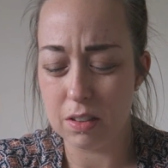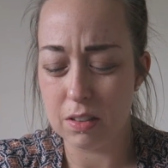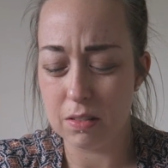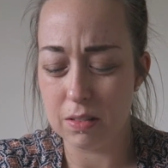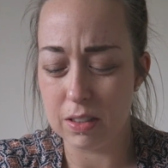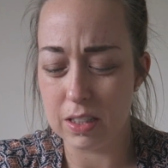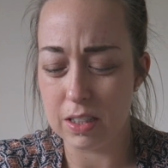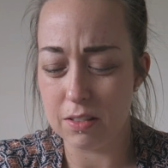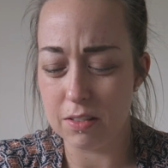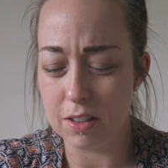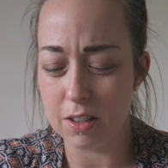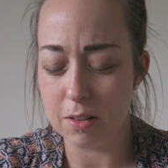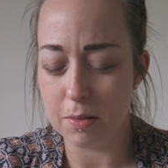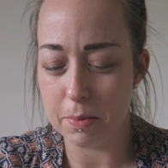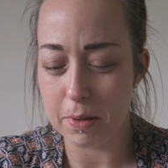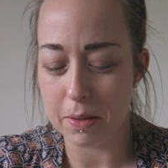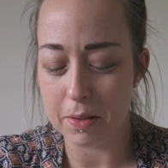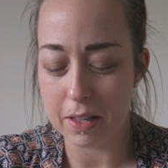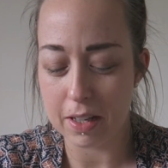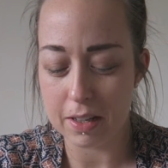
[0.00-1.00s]
Oh, I don't know
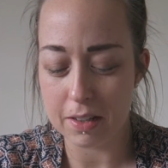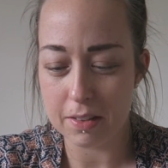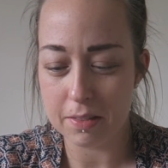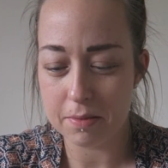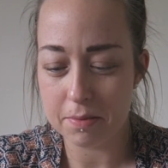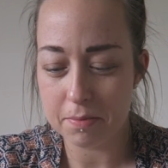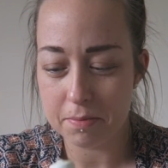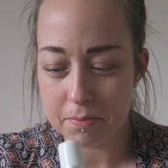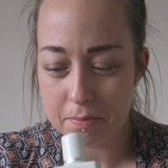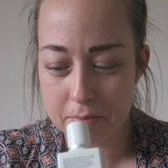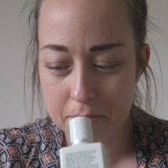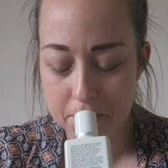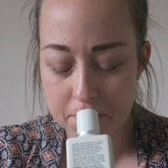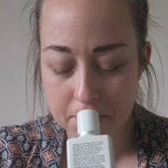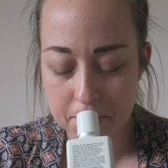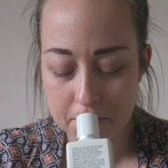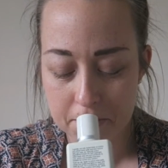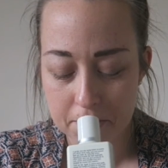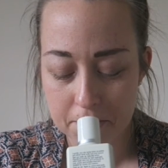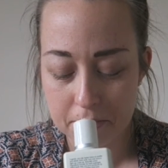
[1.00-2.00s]
about that.
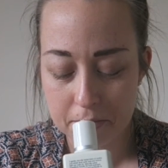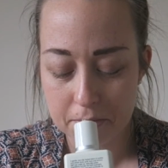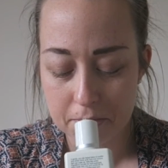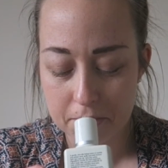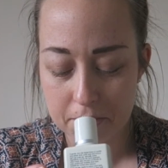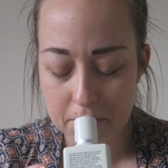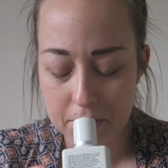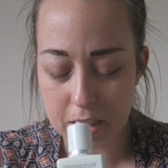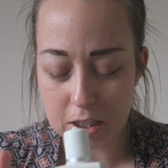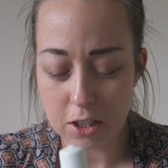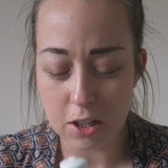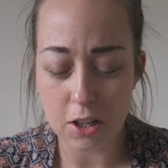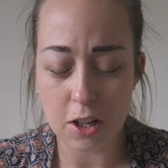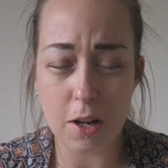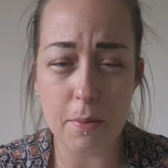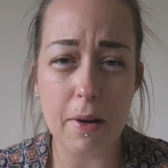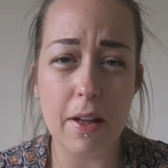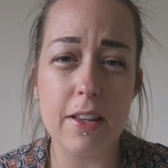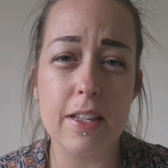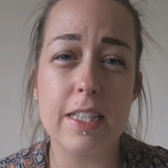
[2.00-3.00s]
I don't
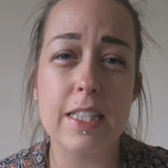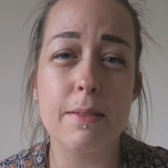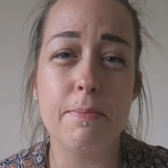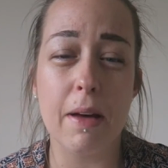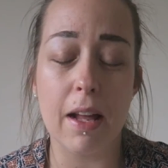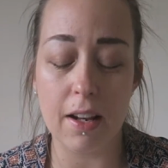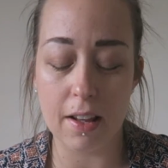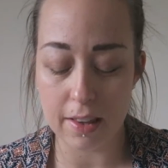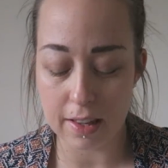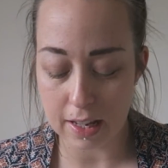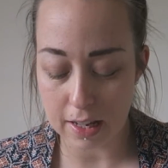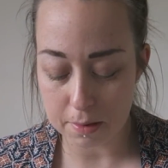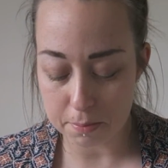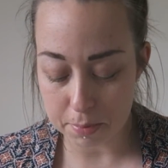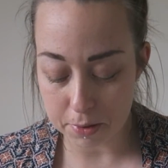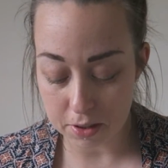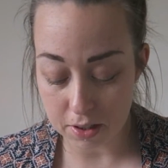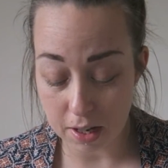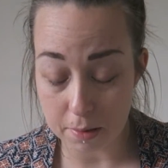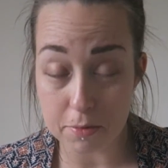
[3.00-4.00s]
know about the smell of that,
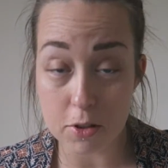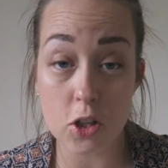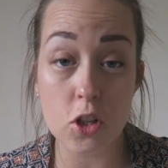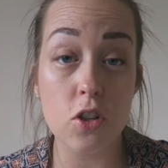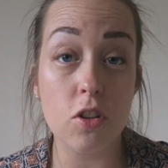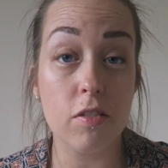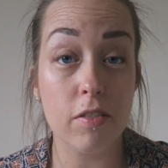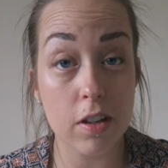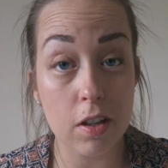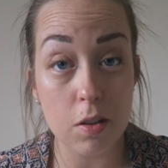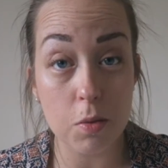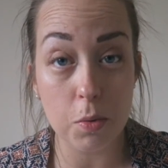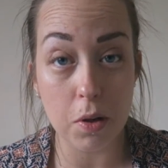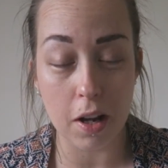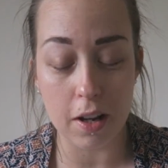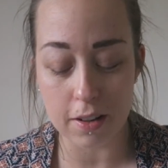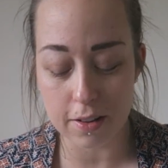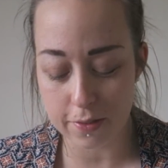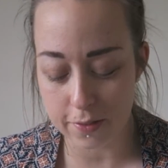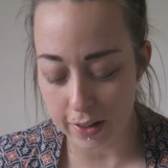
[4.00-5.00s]
but I'm sure it'll
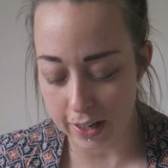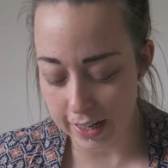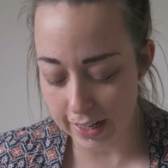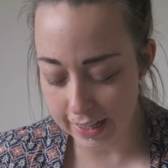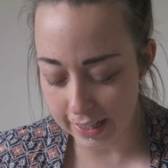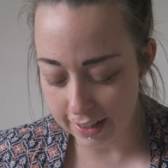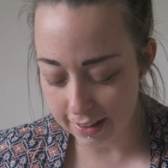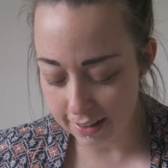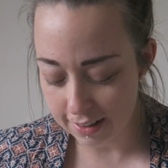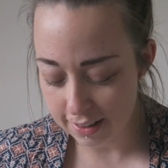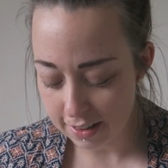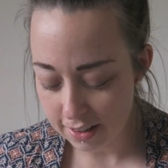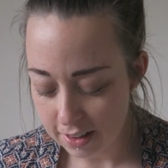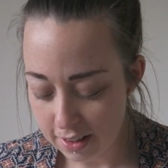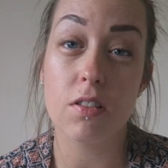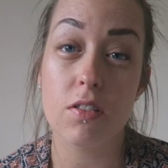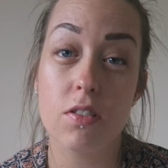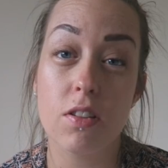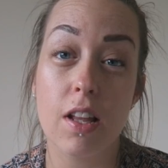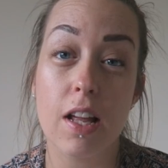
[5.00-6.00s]
work fine.
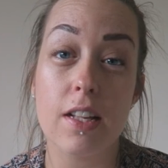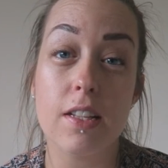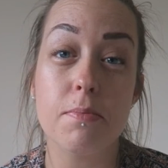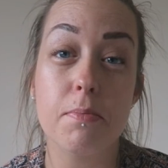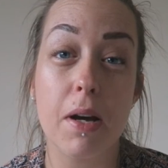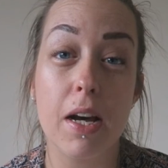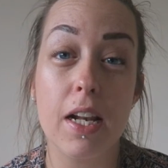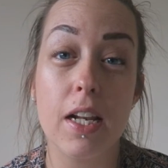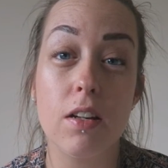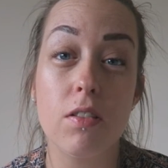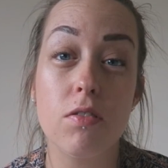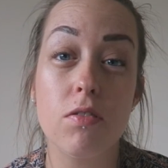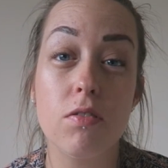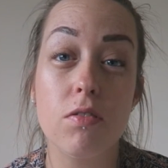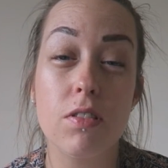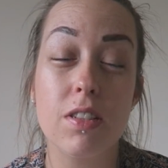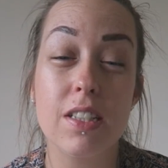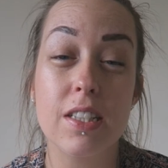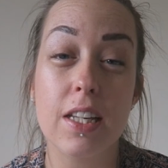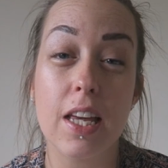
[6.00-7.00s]
So that's my
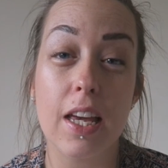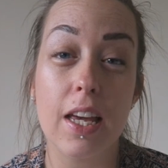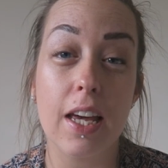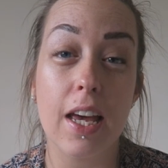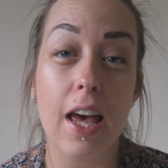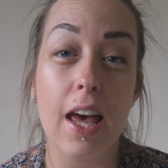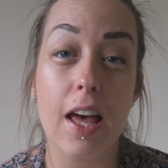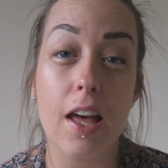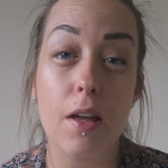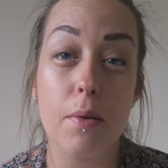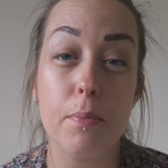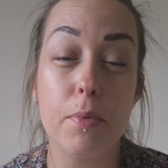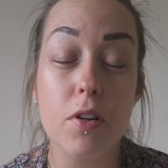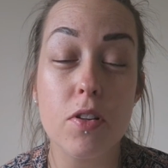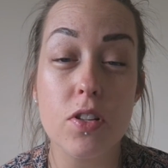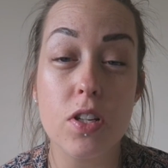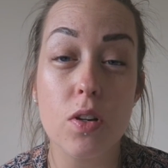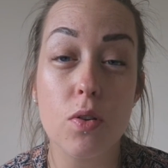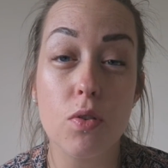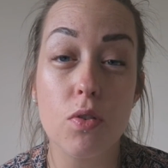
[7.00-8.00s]
little skincare and
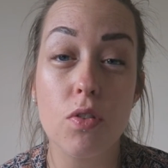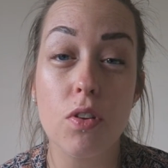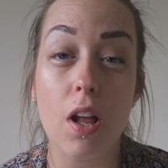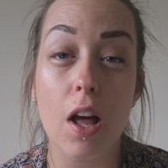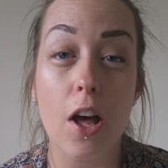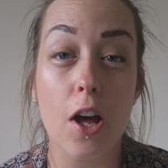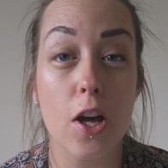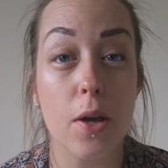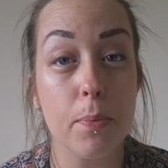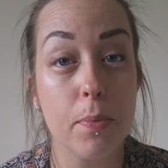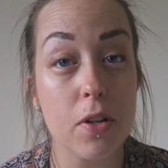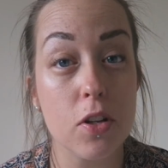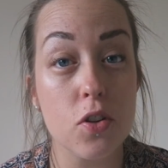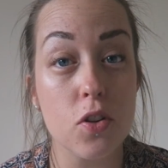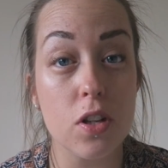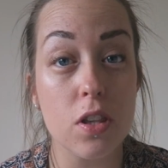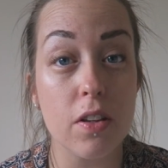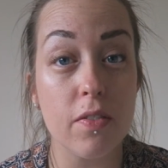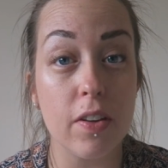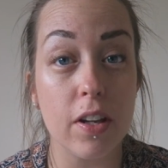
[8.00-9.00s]
beauty haul. I hope you
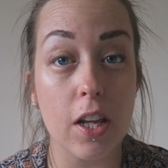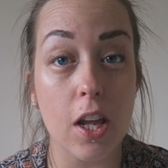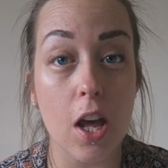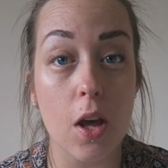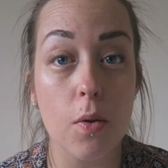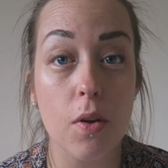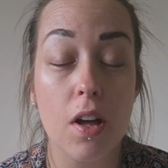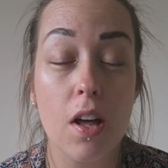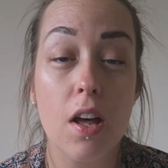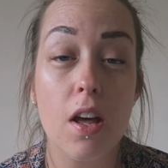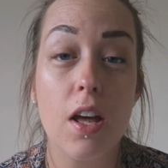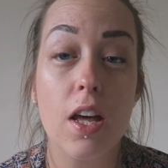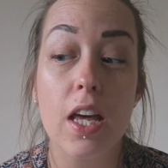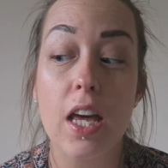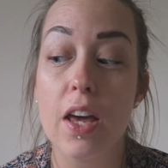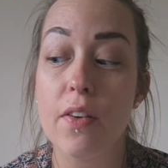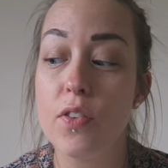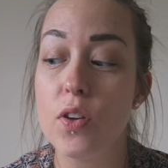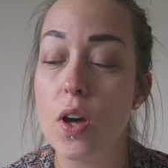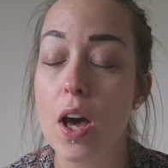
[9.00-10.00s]
enjoyed the video.
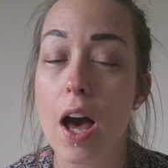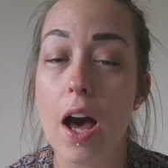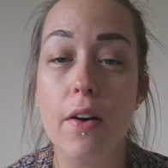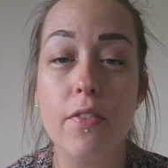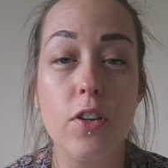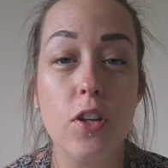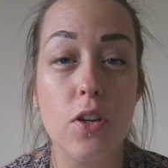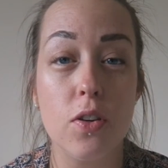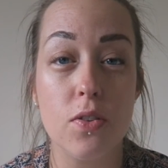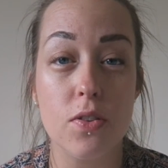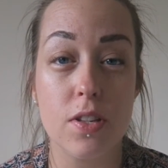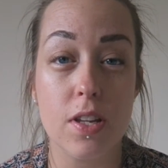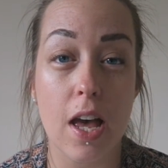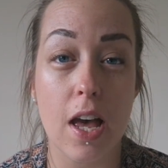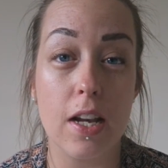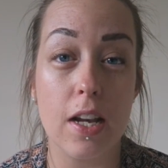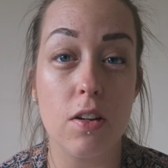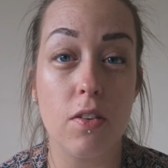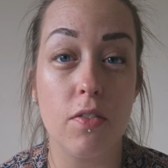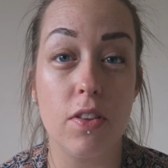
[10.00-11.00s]
If you have used
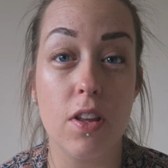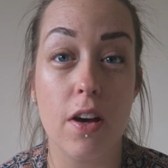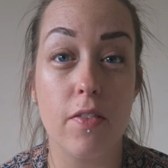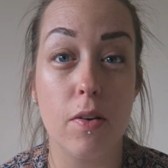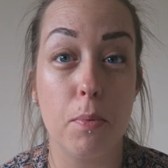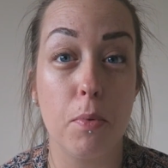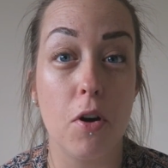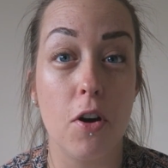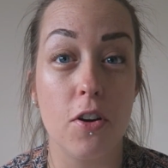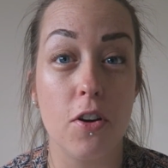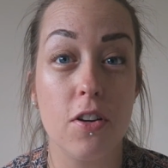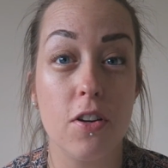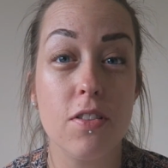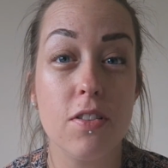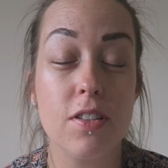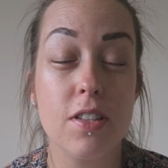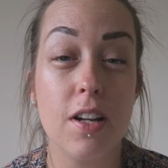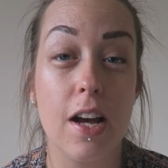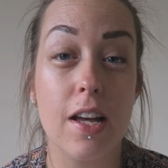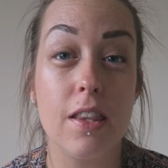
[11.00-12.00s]
any of the other
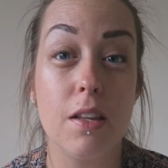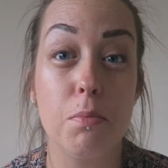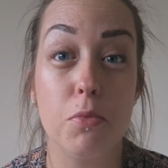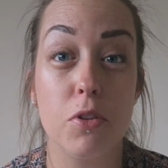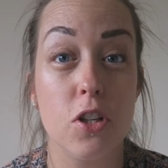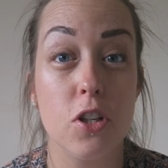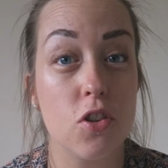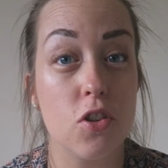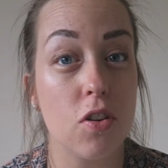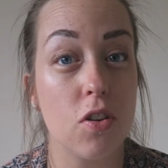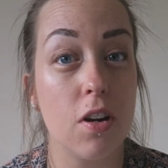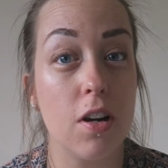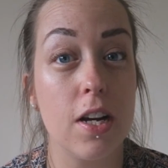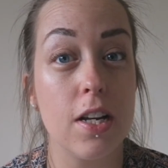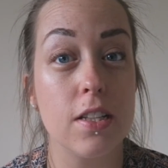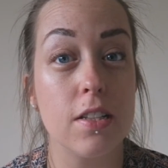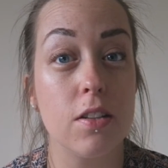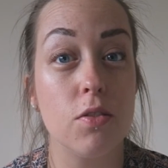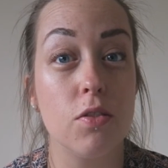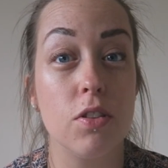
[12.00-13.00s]
products, like the
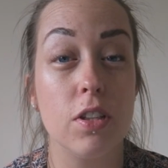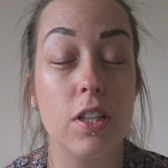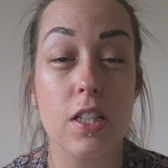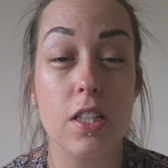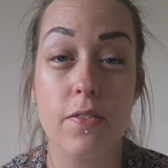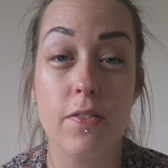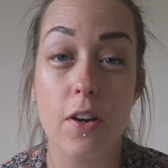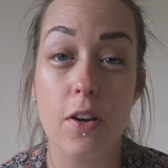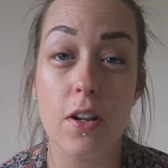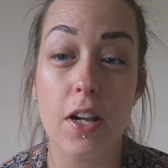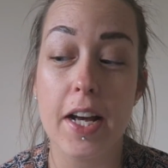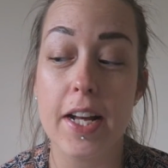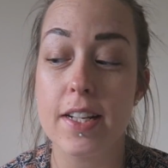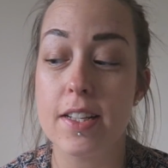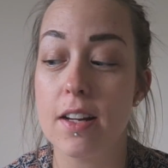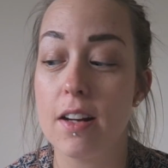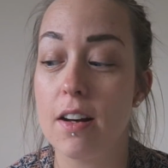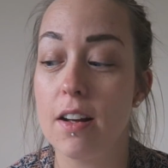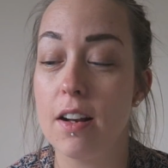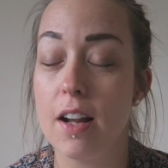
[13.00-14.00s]
moisturiser or the
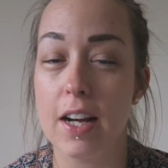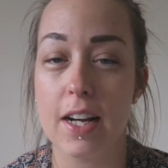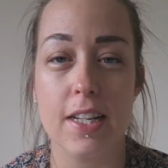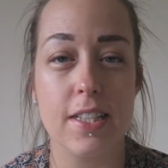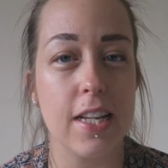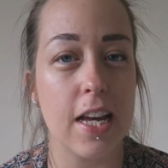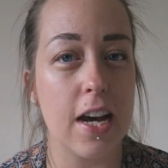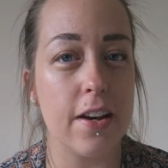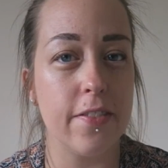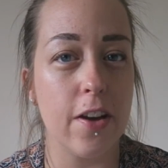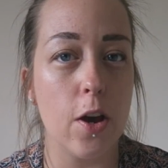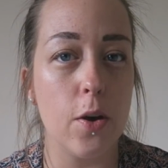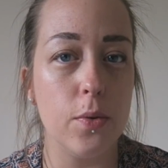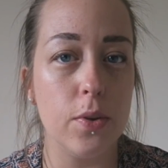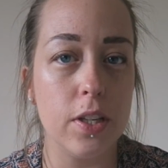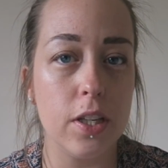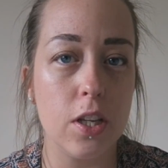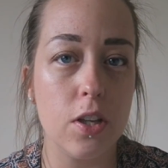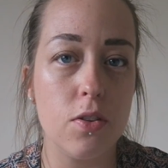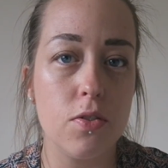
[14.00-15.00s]
exfoliator, like I say, I've
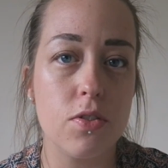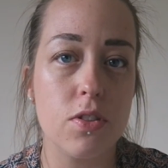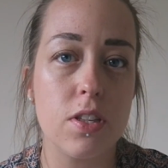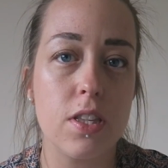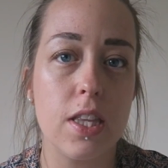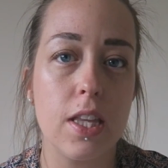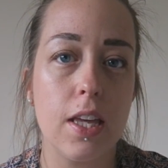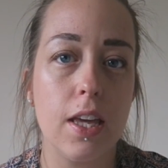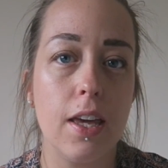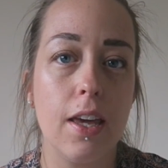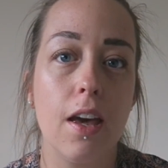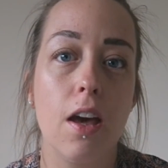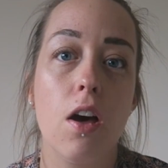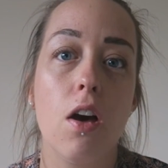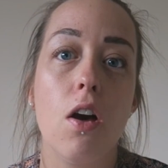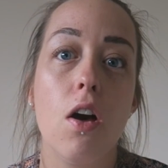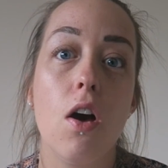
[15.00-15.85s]
only used the